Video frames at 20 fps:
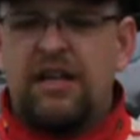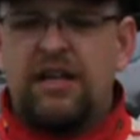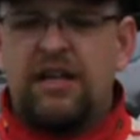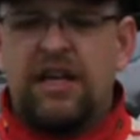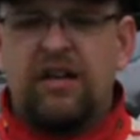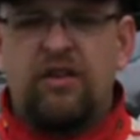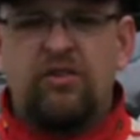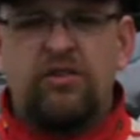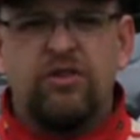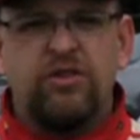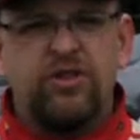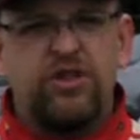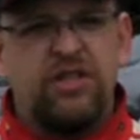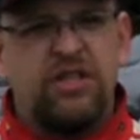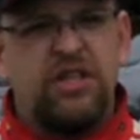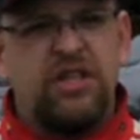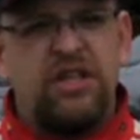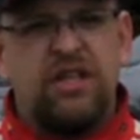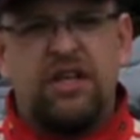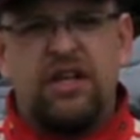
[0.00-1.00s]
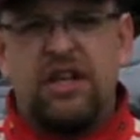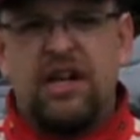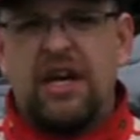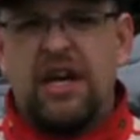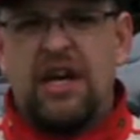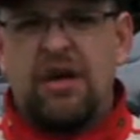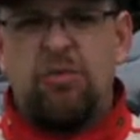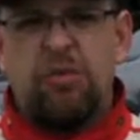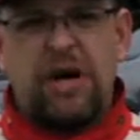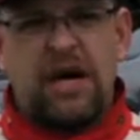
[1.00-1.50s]
lateral G and a
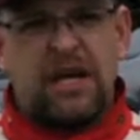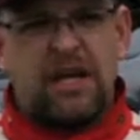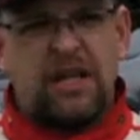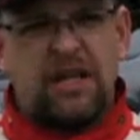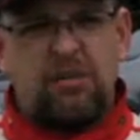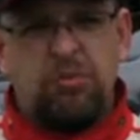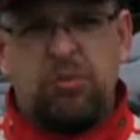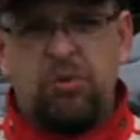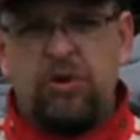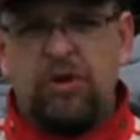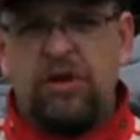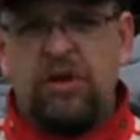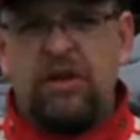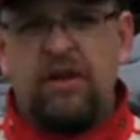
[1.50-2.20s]
high body input,